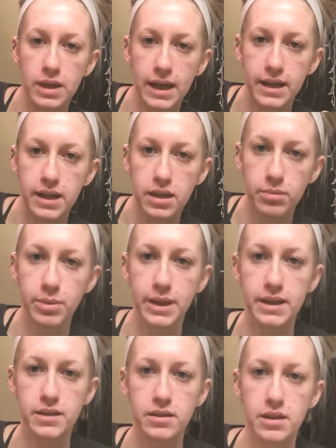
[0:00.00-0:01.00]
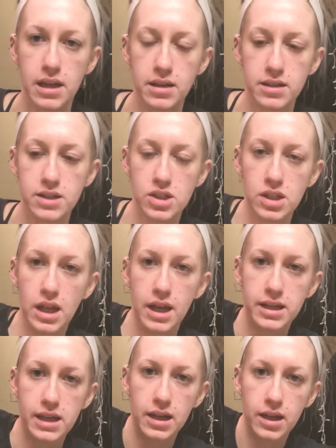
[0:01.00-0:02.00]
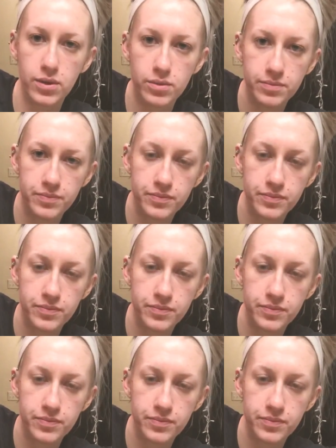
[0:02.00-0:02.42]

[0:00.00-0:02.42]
lighting, and just a lot of yellow.